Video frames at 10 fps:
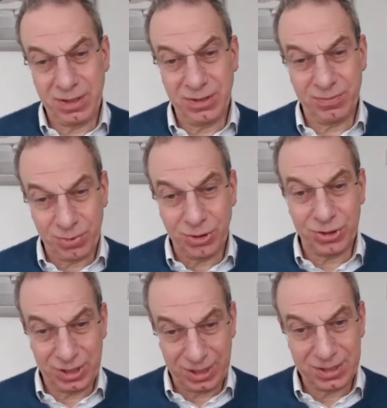you're
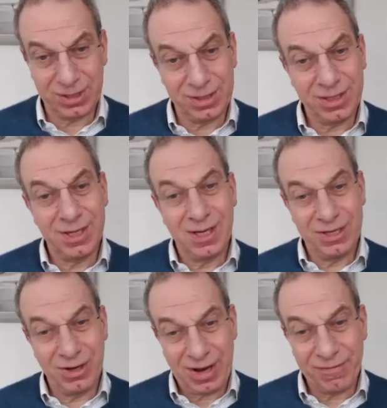pausing it, and
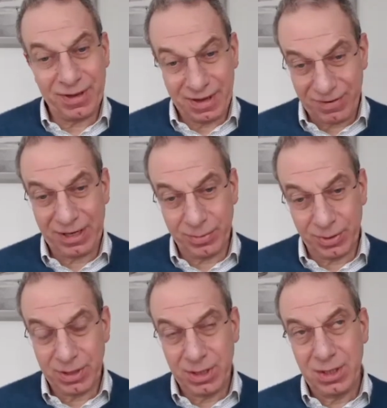you have that
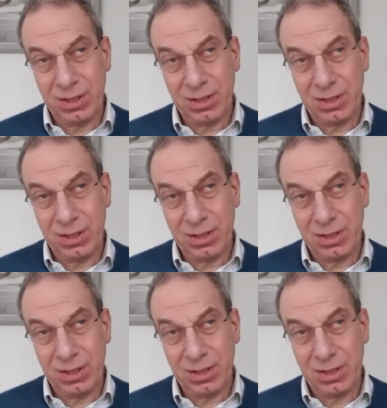available.